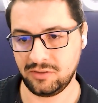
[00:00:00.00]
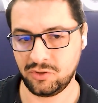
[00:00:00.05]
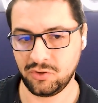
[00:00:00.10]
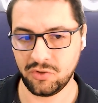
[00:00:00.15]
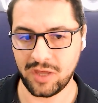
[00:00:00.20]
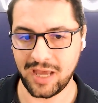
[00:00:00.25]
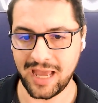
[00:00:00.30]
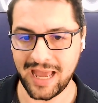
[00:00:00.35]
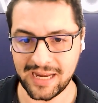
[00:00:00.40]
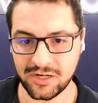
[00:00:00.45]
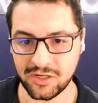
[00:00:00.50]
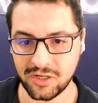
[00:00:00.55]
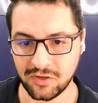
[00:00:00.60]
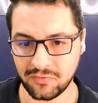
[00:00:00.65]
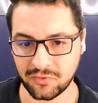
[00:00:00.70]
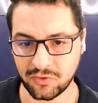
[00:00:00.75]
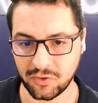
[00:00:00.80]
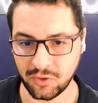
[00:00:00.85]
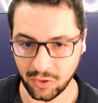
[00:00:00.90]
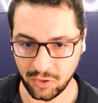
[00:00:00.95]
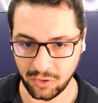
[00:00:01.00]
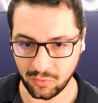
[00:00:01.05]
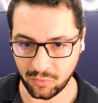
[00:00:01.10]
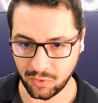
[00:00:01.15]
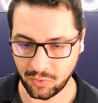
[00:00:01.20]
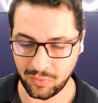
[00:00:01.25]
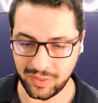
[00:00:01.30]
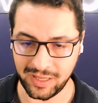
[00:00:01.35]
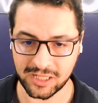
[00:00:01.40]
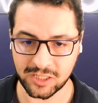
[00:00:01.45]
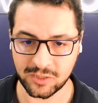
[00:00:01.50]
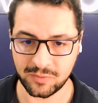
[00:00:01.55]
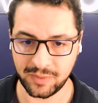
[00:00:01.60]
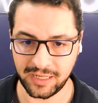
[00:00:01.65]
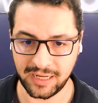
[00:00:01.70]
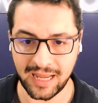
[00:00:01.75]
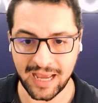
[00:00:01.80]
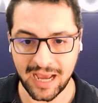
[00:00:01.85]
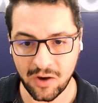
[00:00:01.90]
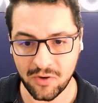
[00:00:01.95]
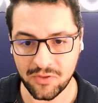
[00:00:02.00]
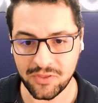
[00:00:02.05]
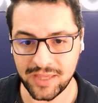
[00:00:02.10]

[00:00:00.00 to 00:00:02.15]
do the handoff call where we explain how